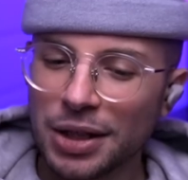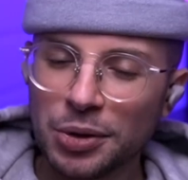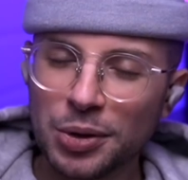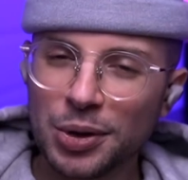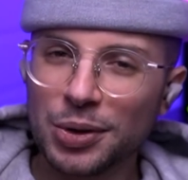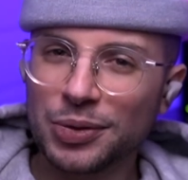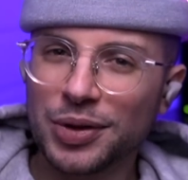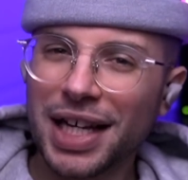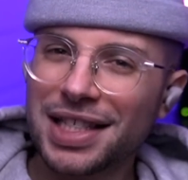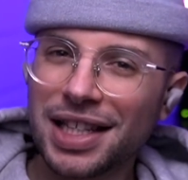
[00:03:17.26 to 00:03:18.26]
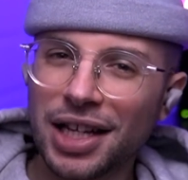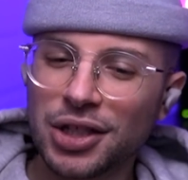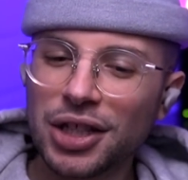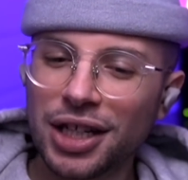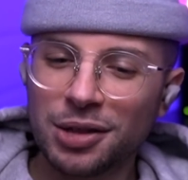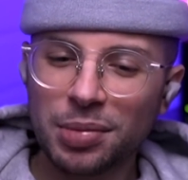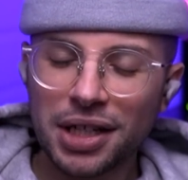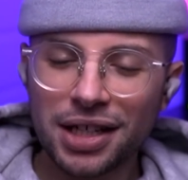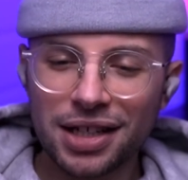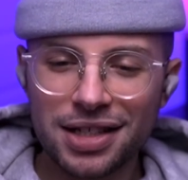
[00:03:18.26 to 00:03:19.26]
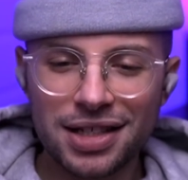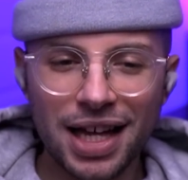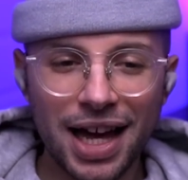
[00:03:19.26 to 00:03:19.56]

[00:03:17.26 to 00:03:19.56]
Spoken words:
Oof, that's not good, because